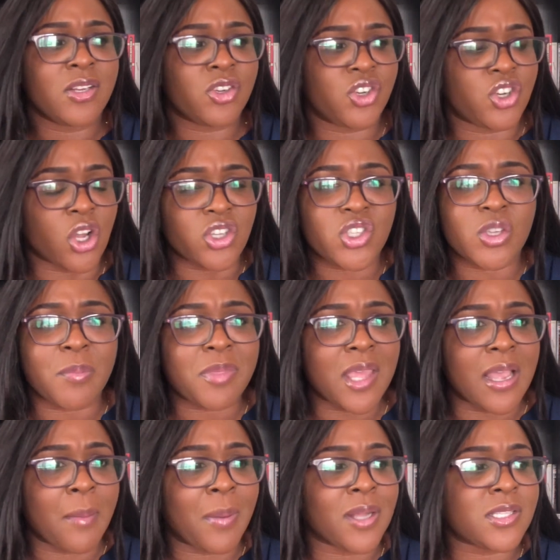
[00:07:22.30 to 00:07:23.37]
does something
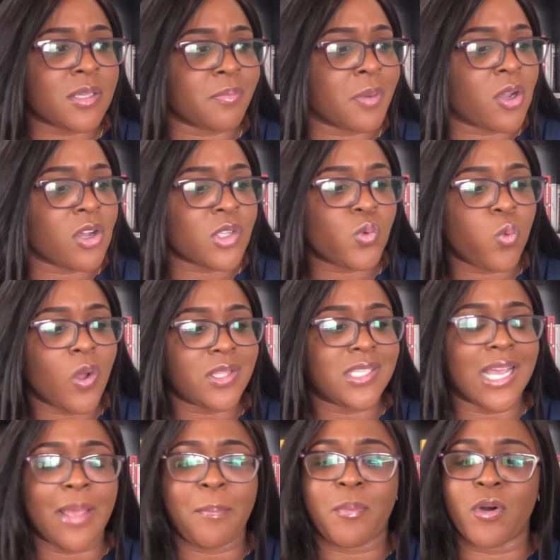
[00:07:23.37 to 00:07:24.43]
about it, because what
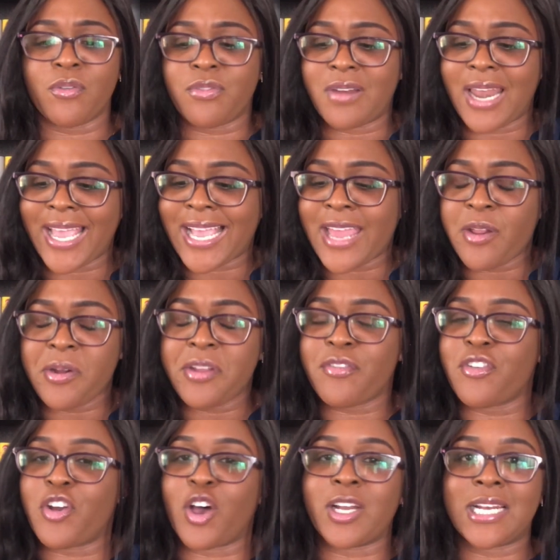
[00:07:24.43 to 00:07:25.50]
type of, like, I don't
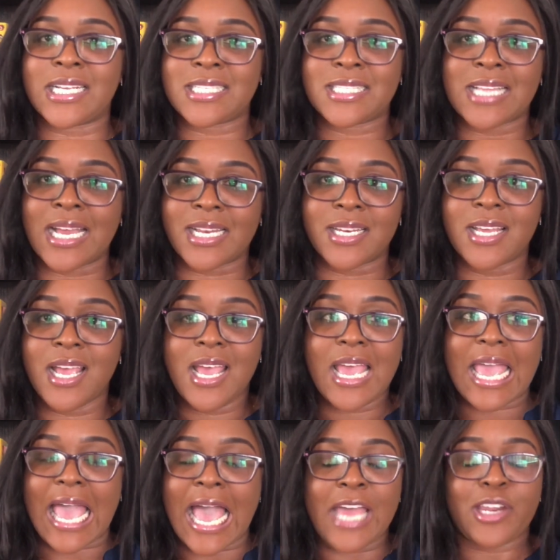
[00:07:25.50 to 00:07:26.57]
even understand.
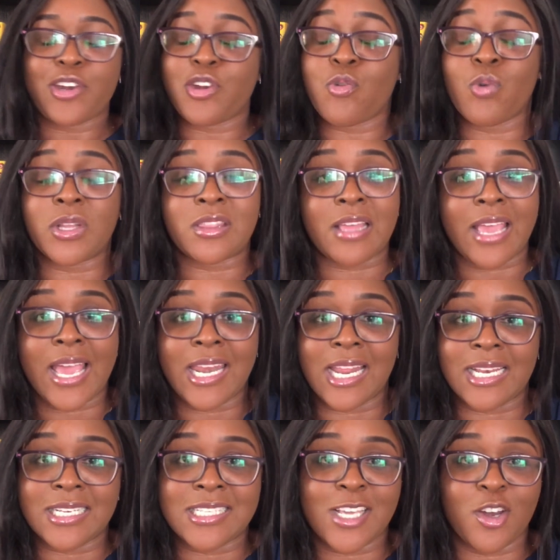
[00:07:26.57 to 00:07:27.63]
I don't know what the head
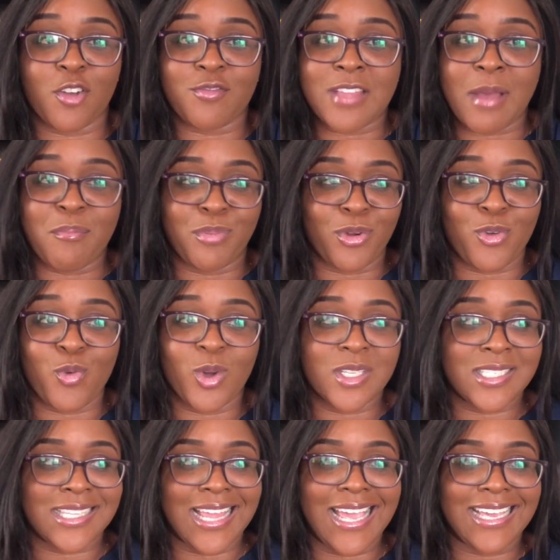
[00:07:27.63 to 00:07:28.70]
and tail of that book
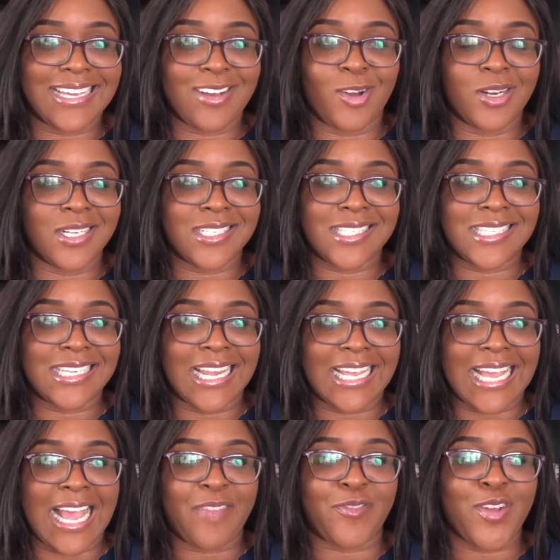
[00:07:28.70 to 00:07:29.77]
was. Like, honestly,
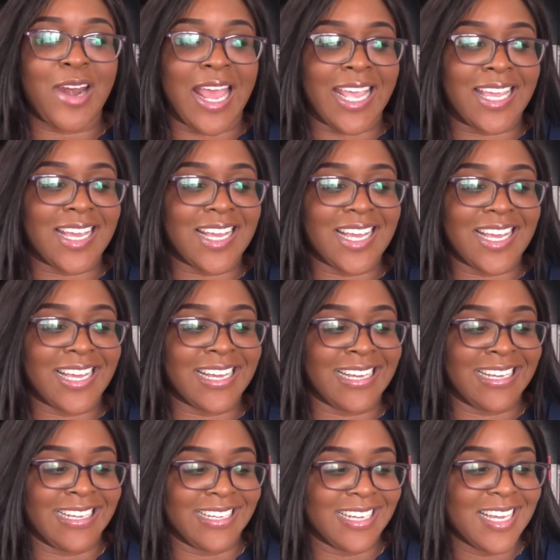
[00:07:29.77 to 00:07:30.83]
like, I feel like
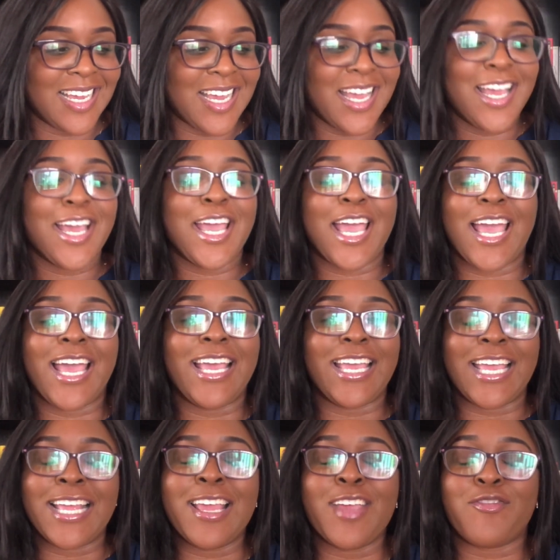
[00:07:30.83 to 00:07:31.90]

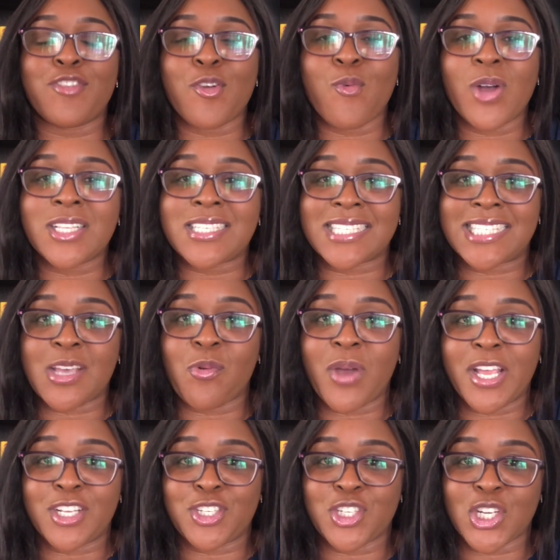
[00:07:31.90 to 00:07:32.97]
if you want to say
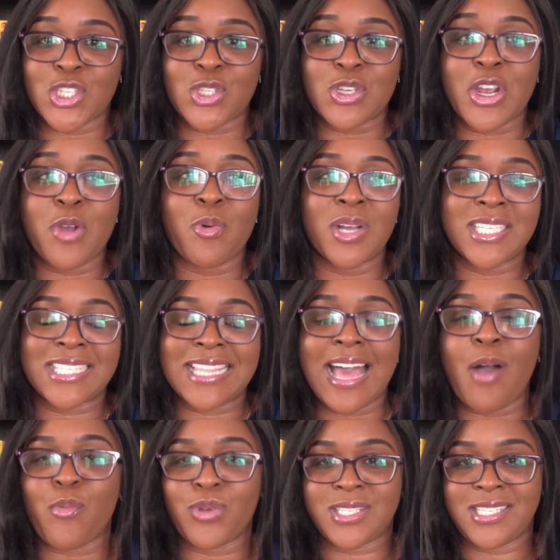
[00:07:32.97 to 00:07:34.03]
what a short story was, that
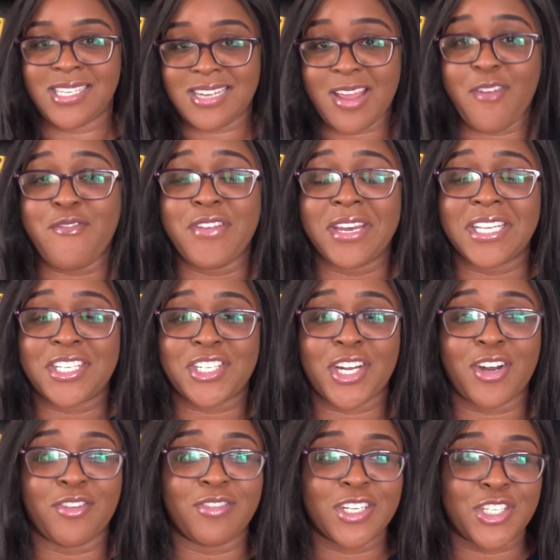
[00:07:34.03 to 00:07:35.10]
was the definition
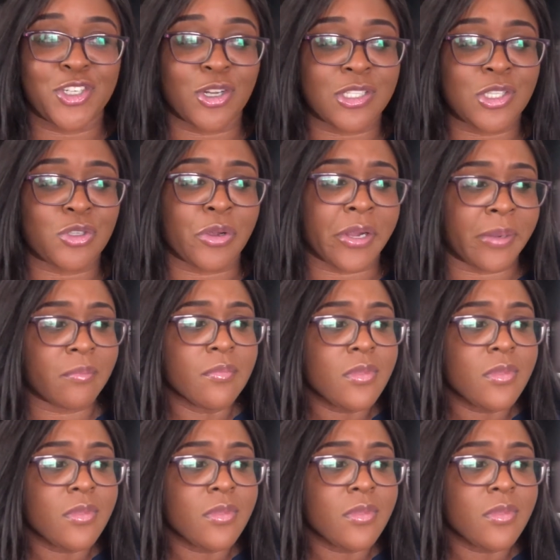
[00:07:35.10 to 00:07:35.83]
of a short story.